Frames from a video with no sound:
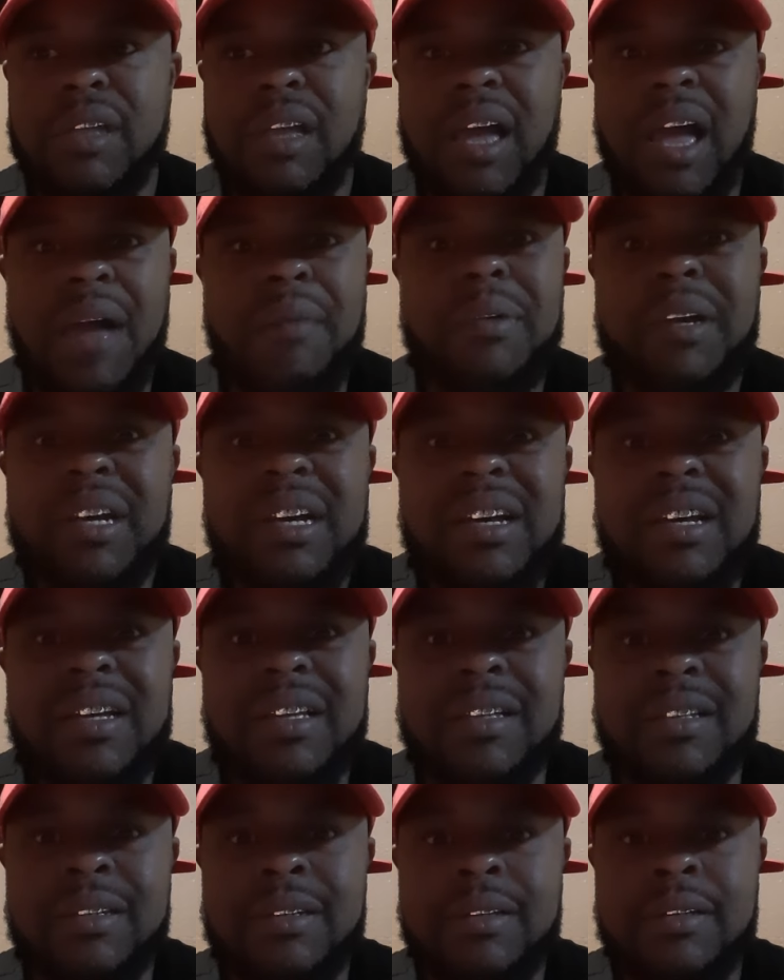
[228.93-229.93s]
I'm
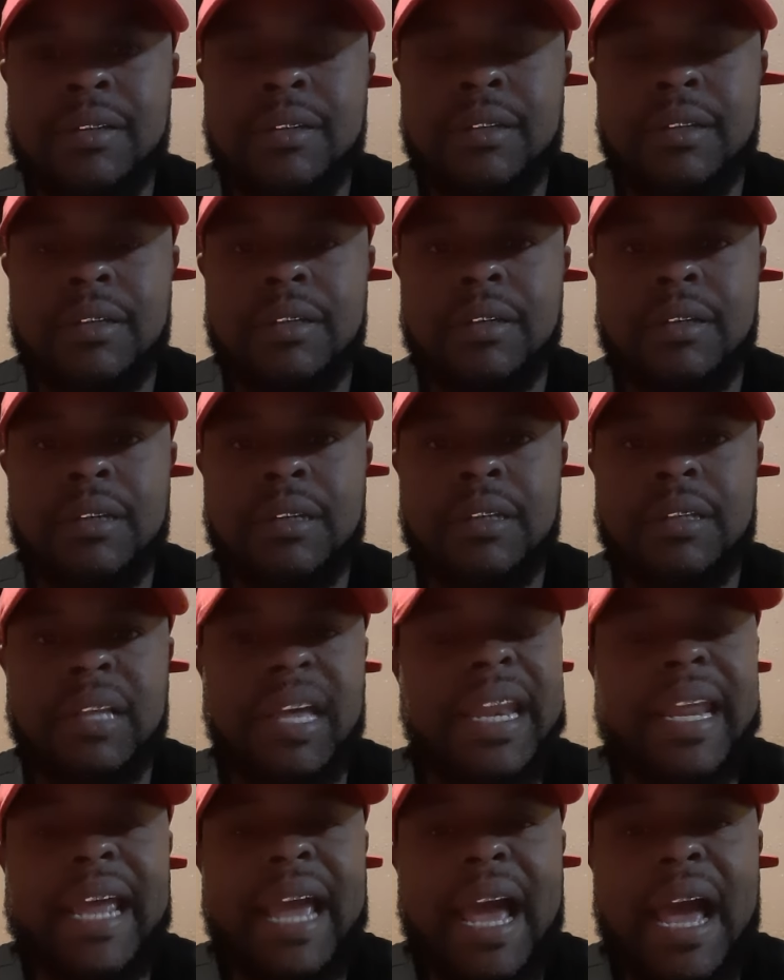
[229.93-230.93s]
good.
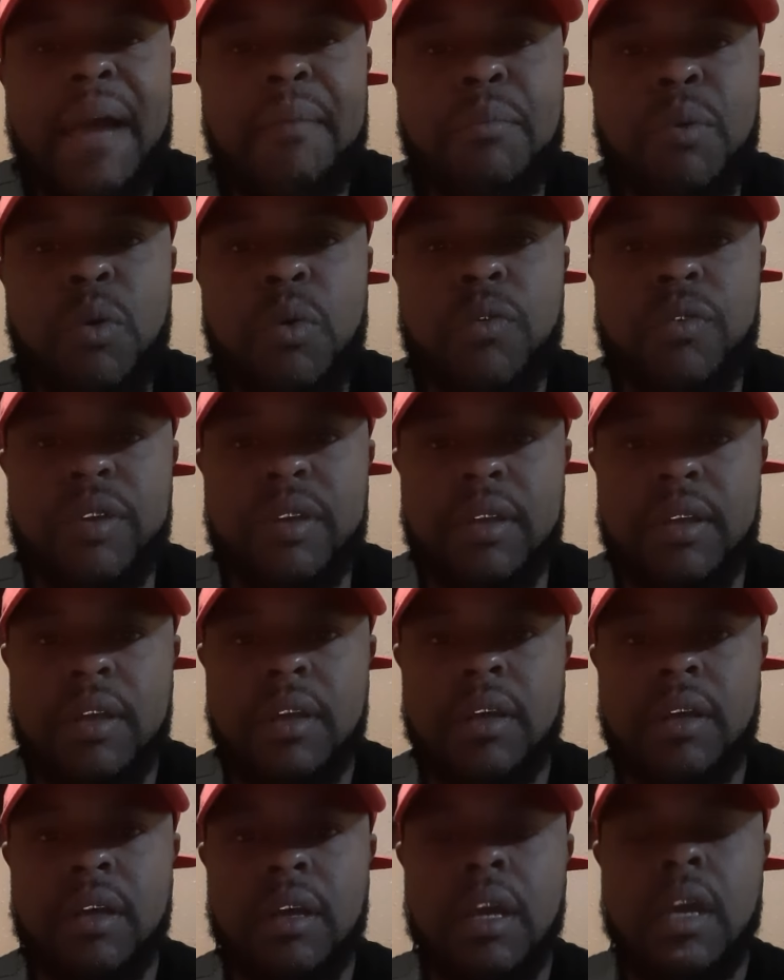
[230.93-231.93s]
That ain't how I'm moving.
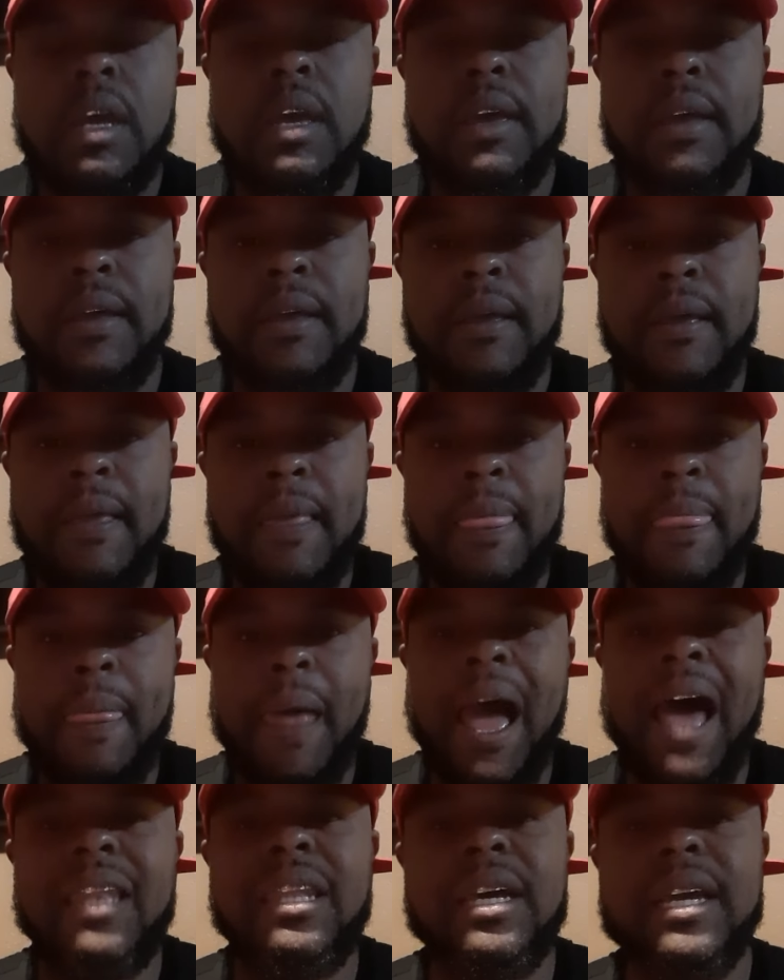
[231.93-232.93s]

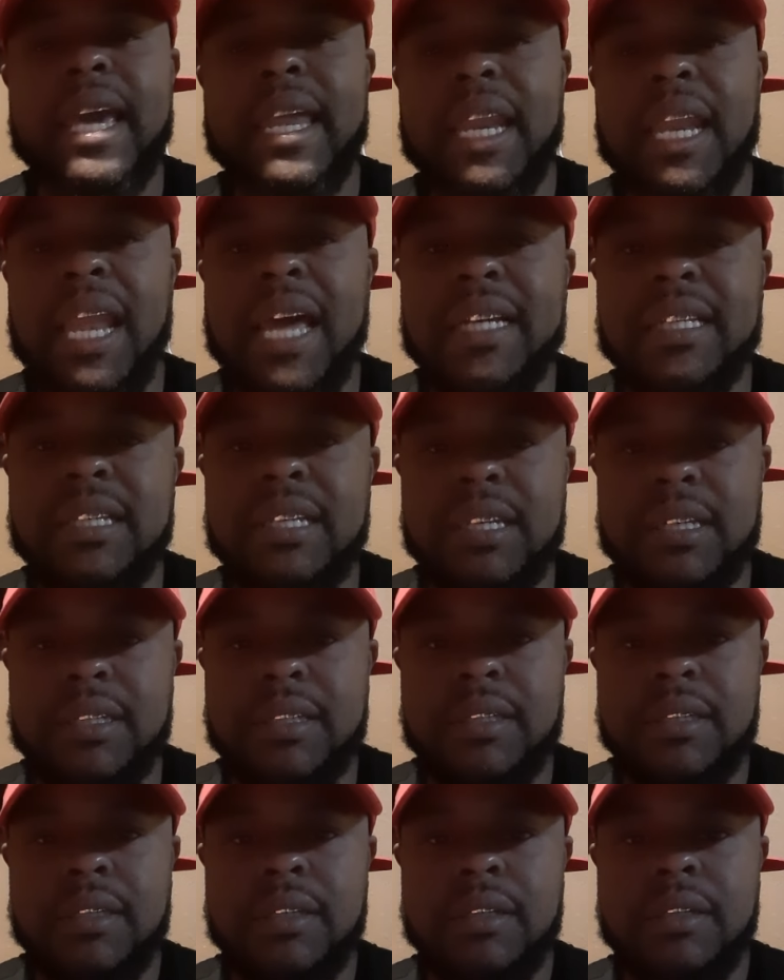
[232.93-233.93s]
I look at it like this.